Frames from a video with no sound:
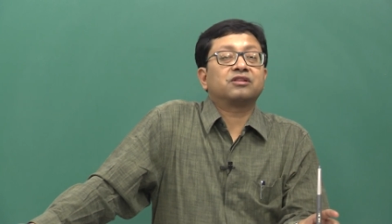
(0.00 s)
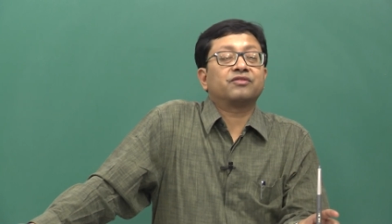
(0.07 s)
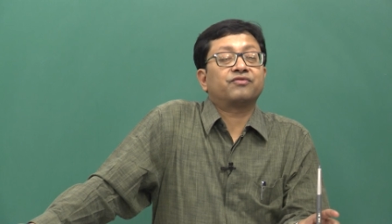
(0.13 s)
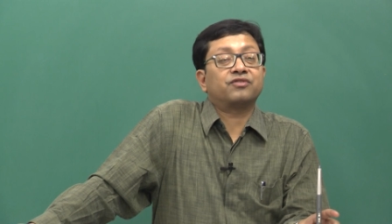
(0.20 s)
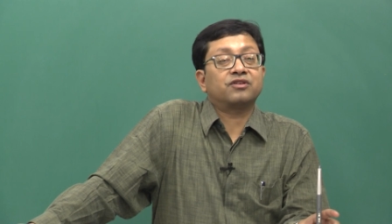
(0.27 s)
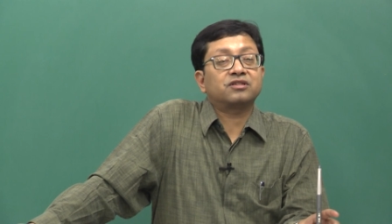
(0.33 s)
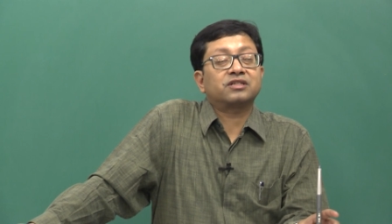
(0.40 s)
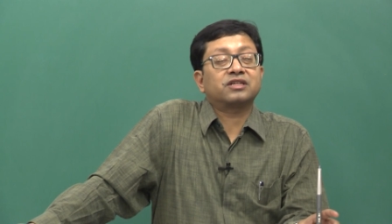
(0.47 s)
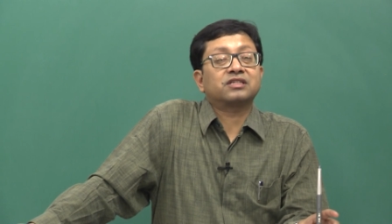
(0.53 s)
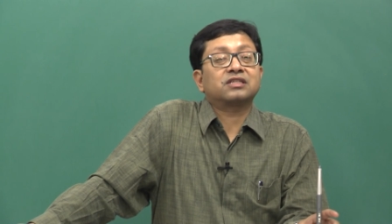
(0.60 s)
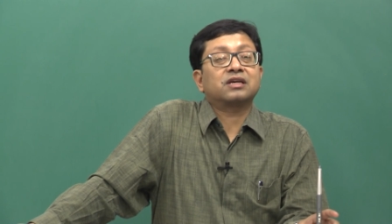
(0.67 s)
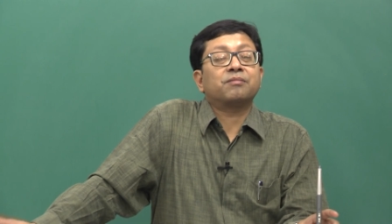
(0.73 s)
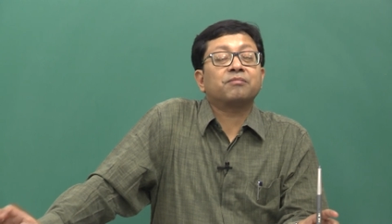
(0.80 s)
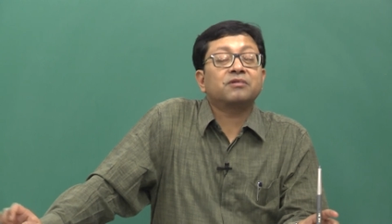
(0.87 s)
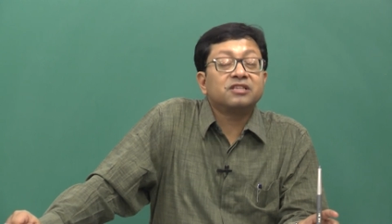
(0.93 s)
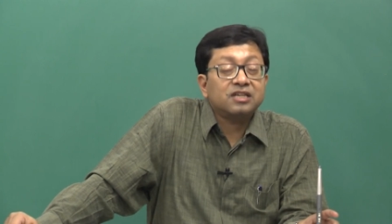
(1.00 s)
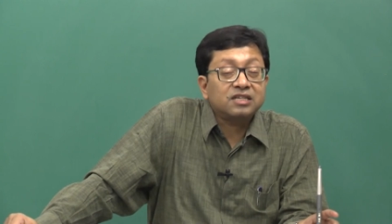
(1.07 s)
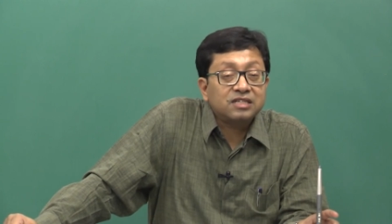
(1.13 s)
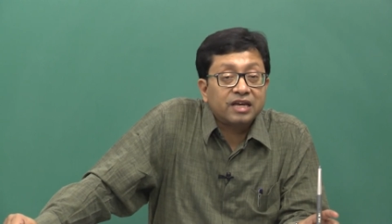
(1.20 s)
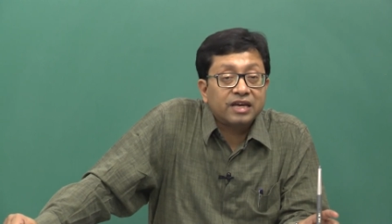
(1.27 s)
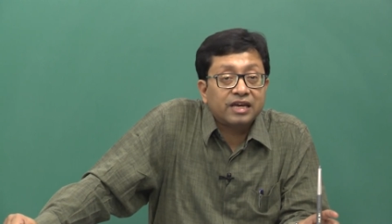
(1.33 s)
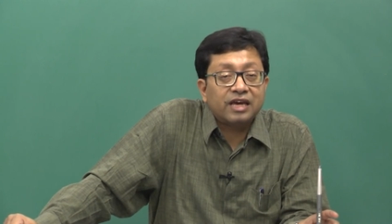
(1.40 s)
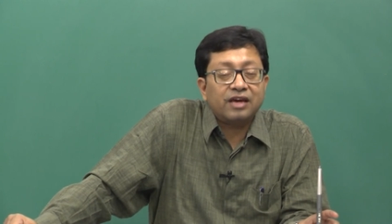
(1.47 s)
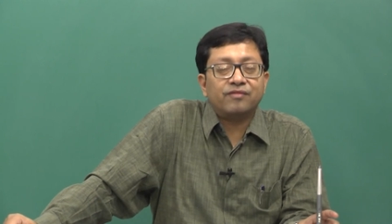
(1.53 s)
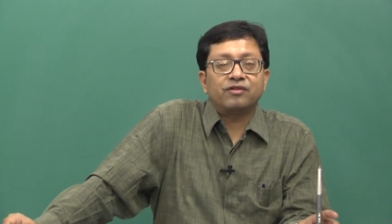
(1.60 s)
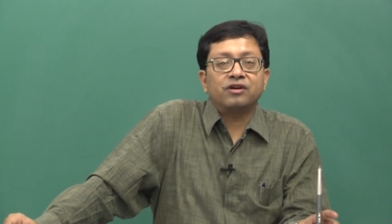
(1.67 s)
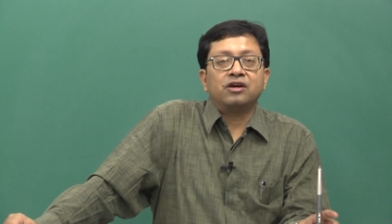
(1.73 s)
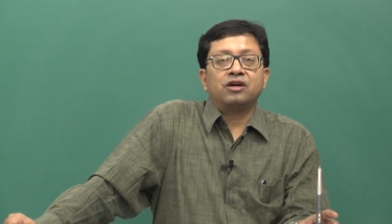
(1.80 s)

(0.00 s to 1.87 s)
the first example just I gave